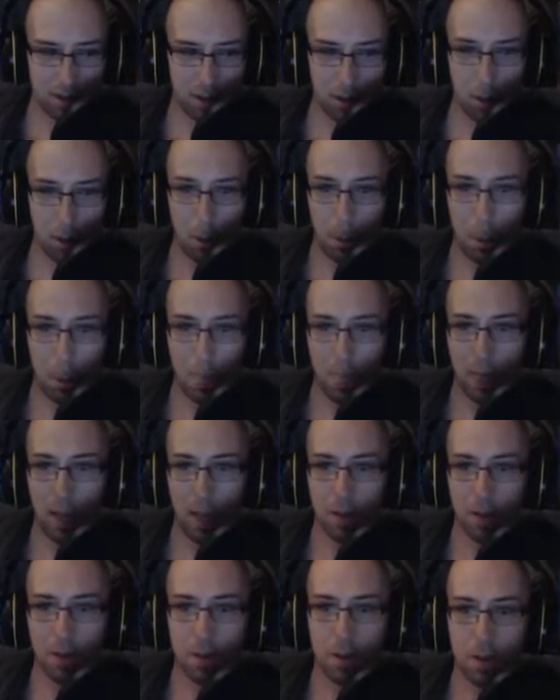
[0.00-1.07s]

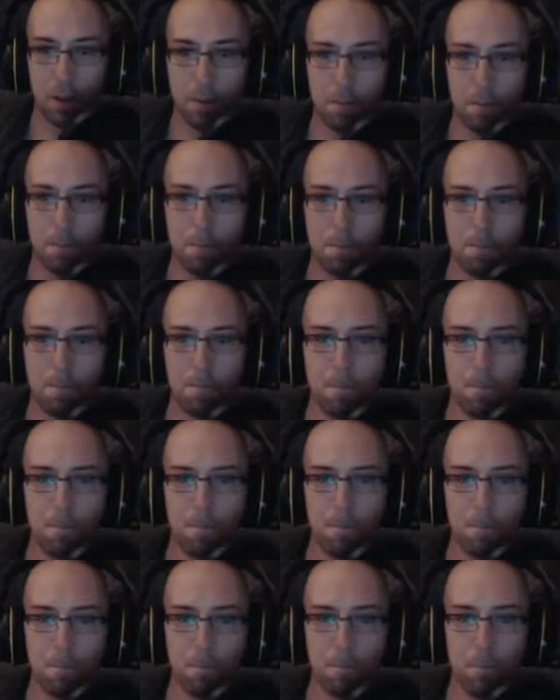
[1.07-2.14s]

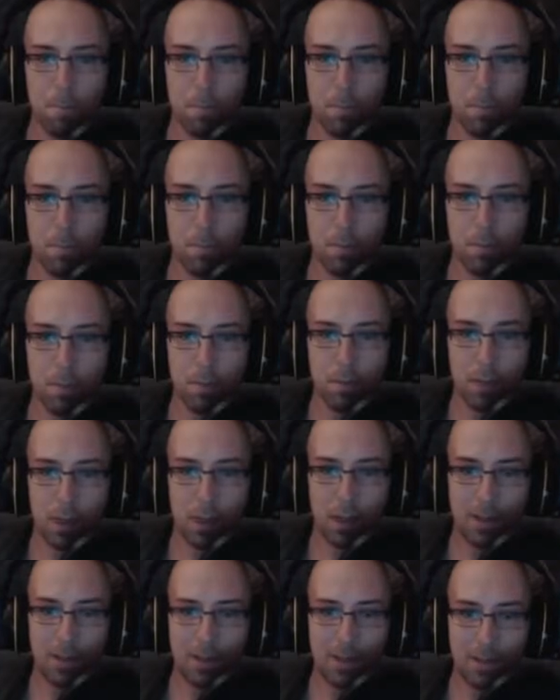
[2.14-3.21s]

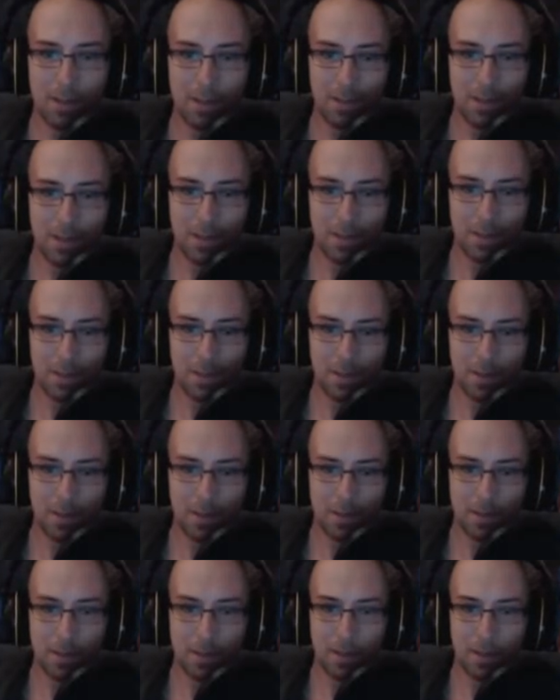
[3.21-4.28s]

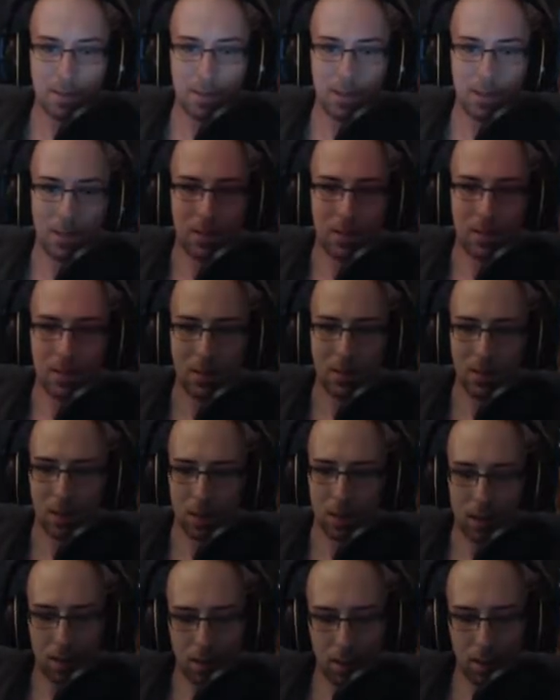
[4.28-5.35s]

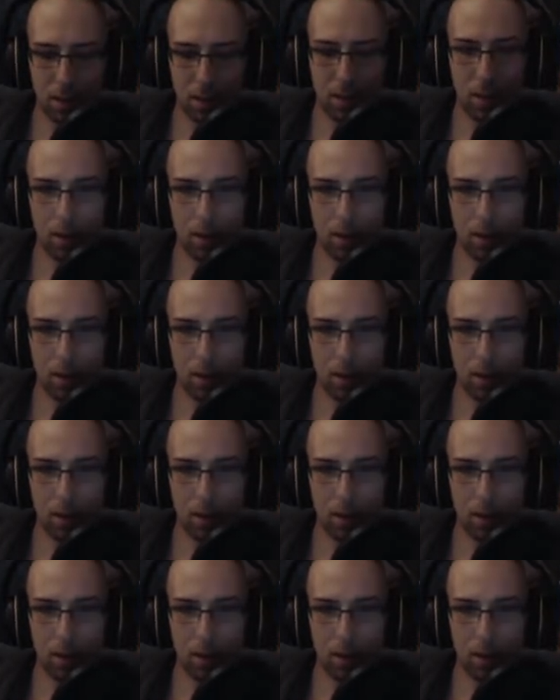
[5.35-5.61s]
(silence)